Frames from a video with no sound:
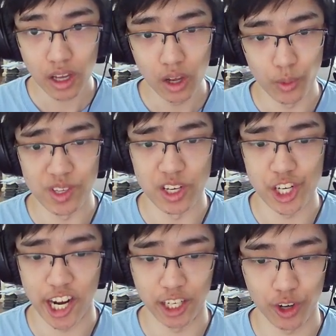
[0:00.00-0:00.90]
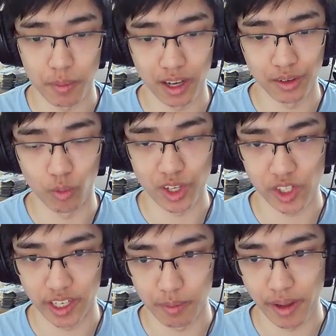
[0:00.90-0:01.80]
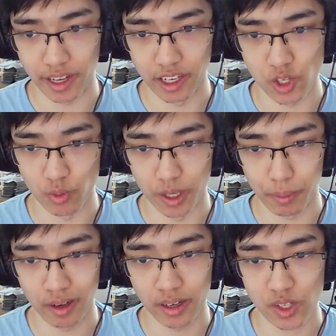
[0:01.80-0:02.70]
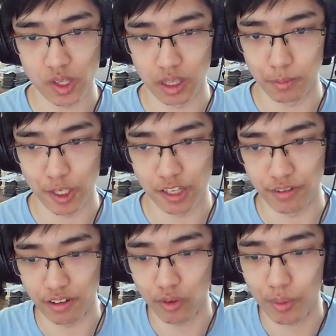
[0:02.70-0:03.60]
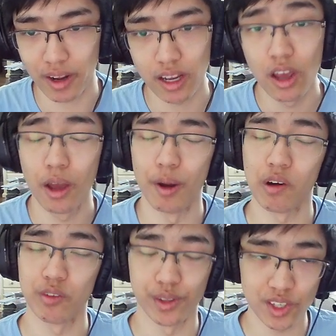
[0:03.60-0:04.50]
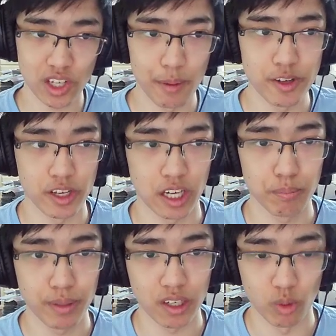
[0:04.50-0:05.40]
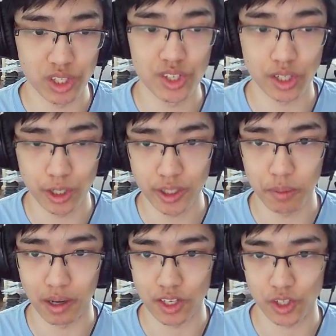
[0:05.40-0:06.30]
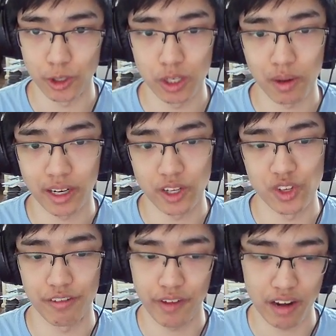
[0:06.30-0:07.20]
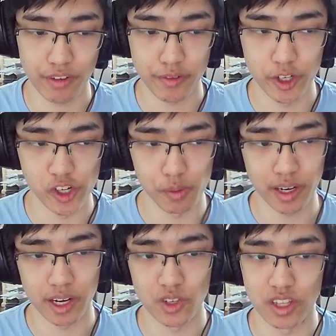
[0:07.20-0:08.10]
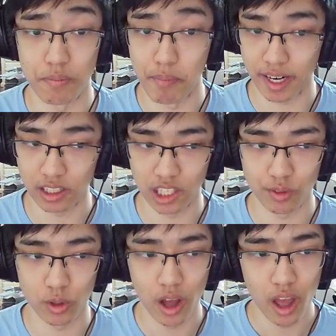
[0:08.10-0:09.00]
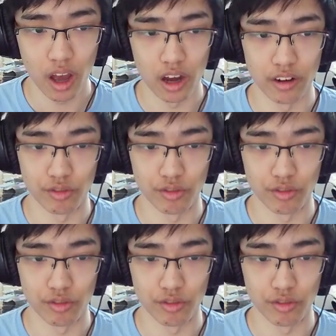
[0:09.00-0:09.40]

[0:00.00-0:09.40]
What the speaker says: we see Shine Draymond once again making his reappearance in the BT5 format. However, this time he's accompanied with Sakuyamon. Sakuyamon is a fan favorite Digimon, that is the mega level of